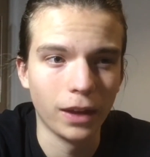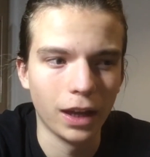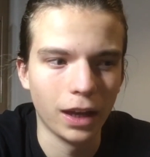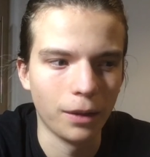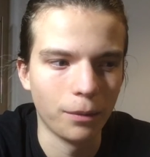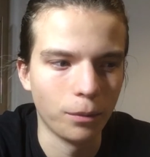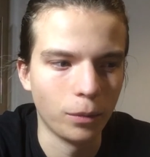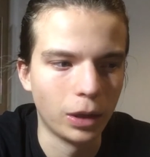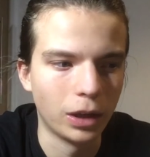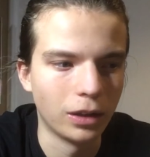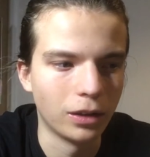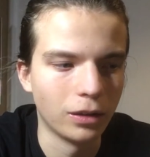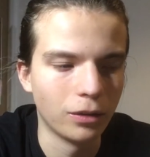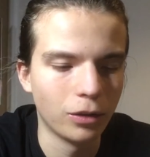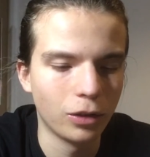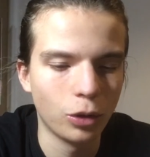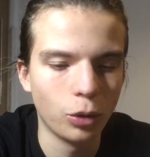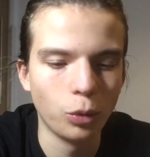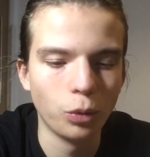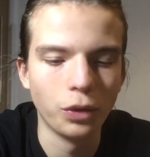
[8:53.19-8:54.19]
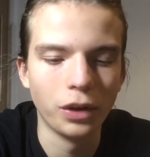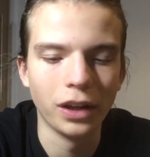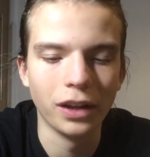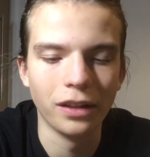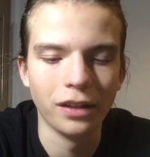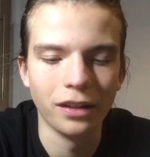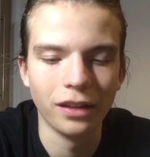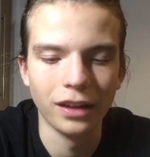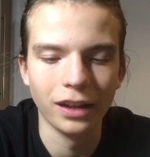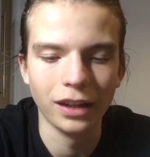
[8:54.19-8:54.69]
Um, we called
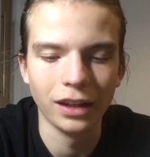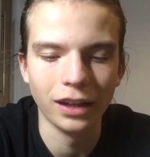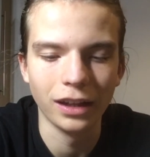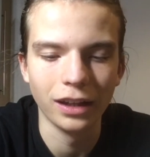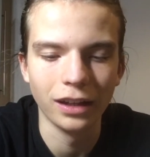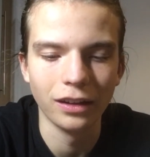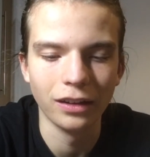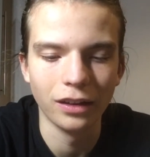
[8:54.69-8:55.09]
in the,